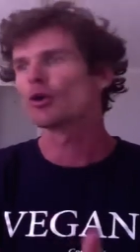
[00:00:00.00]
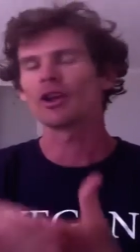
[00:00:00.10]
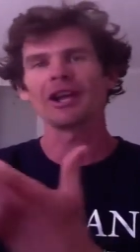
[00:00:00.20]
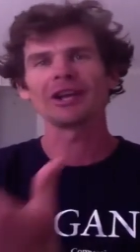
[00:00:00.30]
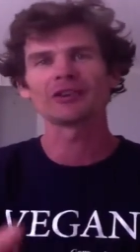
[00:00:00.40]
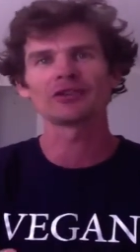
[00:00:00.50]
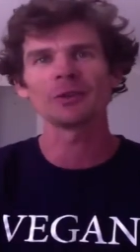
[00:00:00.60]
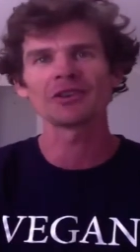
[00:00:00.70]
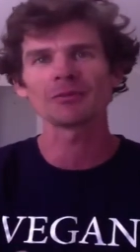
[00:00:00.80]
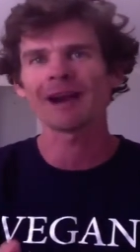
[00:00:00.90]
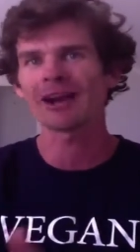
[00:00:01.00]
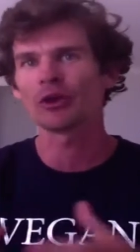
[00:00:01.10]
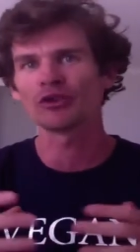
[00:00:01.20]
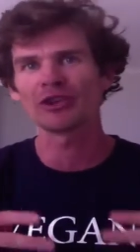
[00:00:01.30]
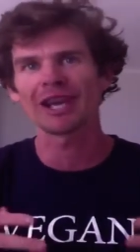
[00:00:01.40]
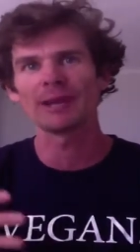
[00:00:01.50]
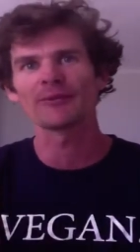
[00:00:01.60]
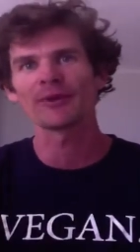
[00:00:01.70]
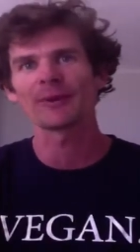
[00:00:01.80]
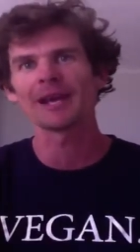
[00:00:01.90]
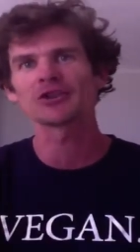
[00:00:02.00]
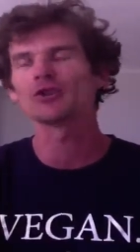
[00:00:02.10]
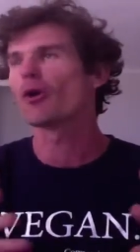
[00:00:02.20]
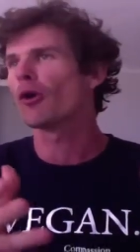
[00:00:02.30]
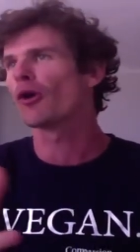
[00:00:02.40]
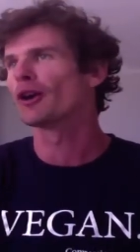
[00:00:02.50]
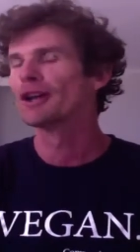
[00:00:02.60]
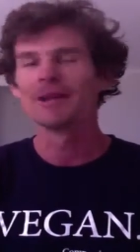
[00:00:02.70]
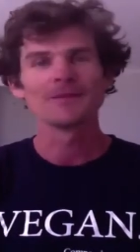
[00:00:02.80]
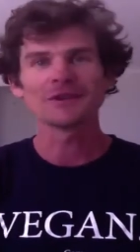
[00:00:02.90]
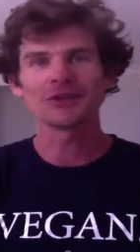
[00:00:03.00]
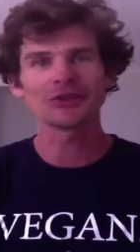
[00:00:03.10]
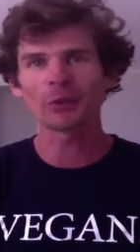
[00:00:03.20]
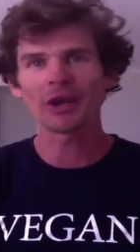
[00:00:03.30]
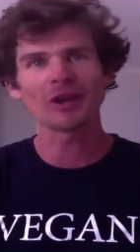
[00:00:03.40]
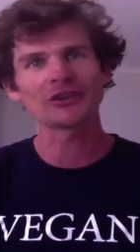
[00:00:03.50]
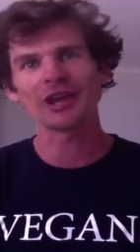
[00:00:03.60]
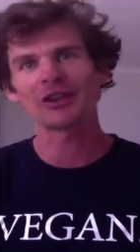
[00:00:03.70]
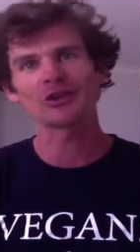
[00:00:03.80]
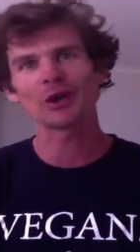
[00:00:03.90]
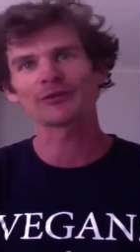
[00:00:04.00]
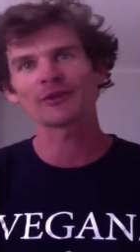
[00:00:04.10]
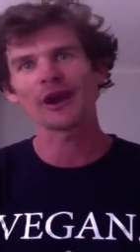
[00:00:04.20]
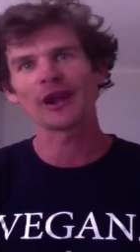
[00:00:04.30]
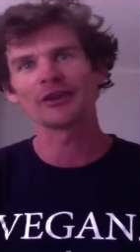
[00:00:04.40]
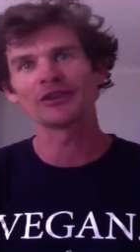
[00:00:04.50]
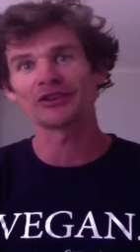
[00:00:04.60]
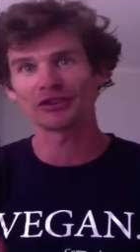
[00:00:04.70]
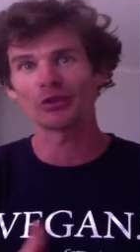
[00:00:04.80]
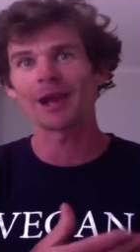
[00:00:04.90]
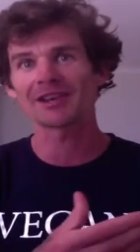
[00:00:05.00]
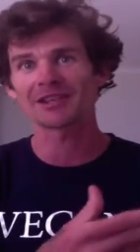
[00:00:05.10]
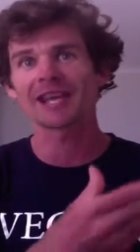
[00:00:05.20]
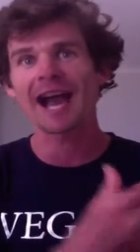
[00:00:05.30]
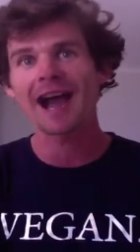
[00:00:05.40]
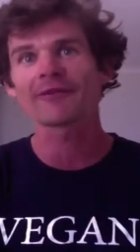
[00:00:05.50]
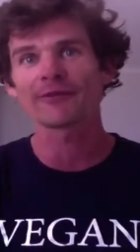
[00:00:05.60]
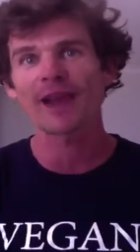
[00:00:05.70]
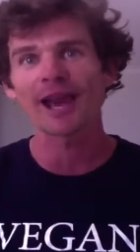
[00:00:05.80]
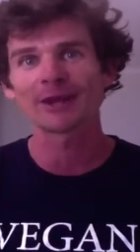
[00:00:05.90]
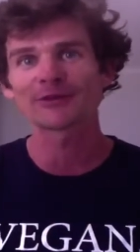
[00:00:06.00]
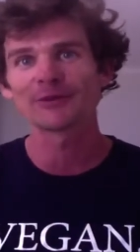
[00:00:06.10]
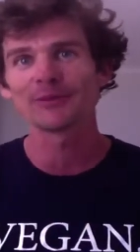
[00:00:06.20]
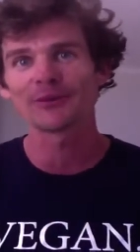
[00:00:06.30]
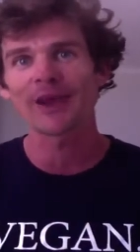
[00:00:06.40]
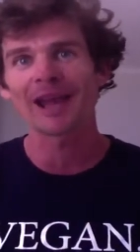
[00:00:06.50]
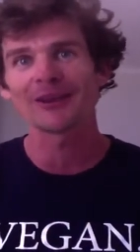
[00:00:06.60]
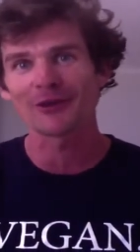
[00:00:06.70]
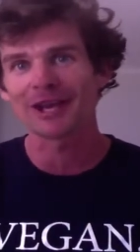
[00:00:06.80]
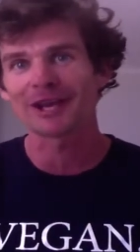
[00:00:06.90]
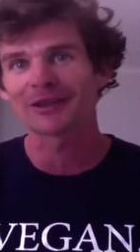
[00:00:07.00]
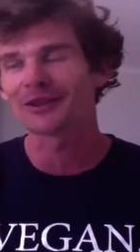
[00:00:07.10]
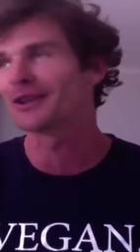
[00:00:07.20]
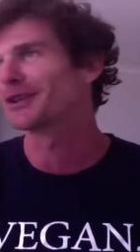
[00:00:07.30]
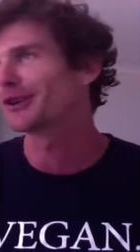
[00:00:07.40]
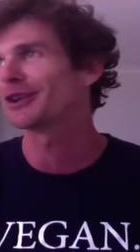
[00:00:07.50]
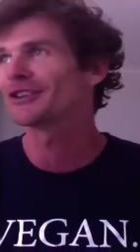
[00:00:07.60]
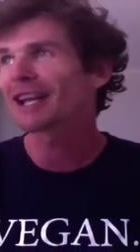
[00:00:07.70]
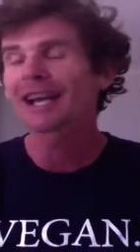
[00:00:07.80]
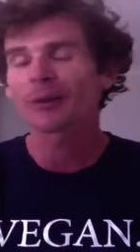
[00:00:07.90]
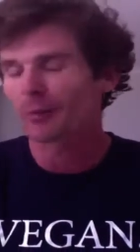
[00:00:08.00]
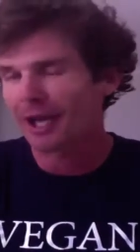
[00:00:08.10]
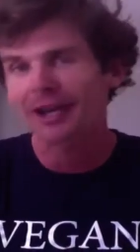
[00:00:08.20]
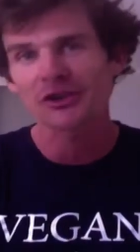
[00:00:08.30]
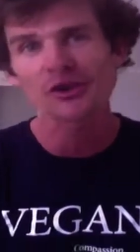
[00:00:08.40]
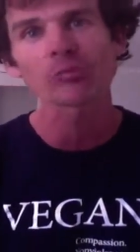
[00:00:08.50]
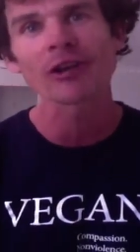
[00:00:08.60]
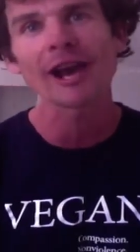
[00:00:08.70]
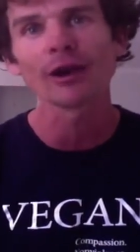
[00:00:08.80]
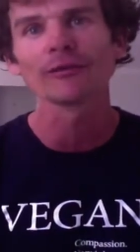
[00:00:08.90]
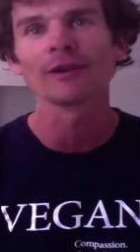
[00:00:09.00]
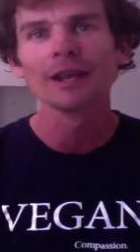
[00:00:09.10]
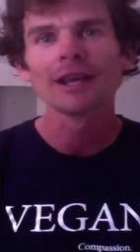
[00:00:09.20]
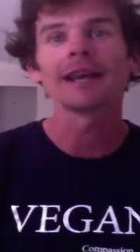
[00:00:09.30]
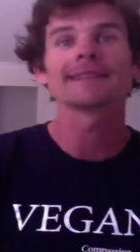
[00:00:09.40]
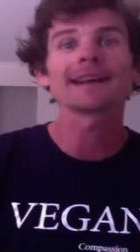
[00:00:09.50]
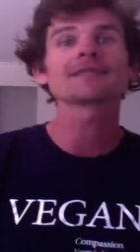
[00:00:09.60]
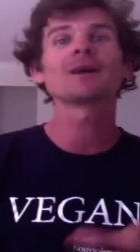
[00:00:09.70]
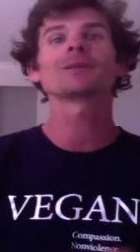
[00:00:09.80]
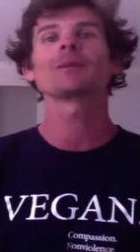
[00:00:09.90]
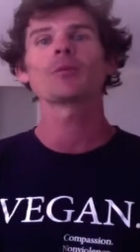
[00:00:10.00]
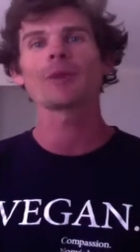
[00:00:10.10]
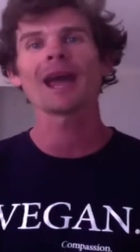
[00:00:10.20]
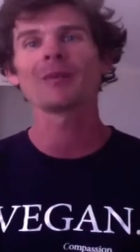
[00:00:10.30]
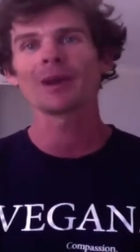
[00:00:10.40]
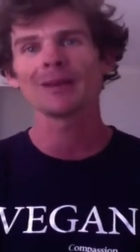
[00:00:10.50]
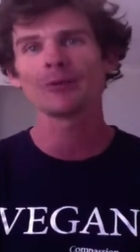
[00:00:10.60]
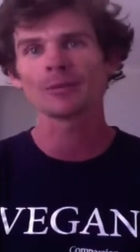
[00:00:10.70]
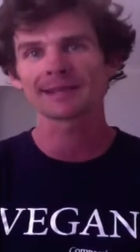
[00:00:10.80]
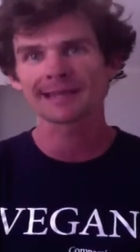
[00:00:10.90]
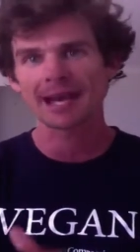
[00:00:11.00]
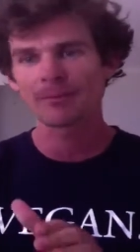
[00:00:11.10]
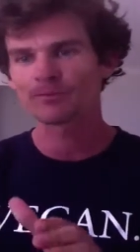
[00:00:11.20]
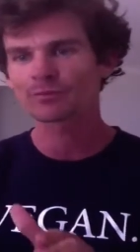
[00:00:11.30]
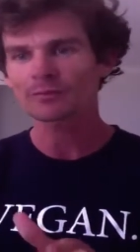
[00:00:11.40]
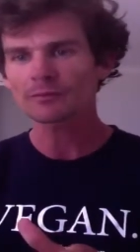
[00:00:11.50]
or you're eating too many tomatoes and getting inflammation or you're still eating at TGI Fridays, you still actually are fat from the fat you're eating that you're not really telling anyone about because you're not proud of. It doesn't make people bad people. I'm just saying,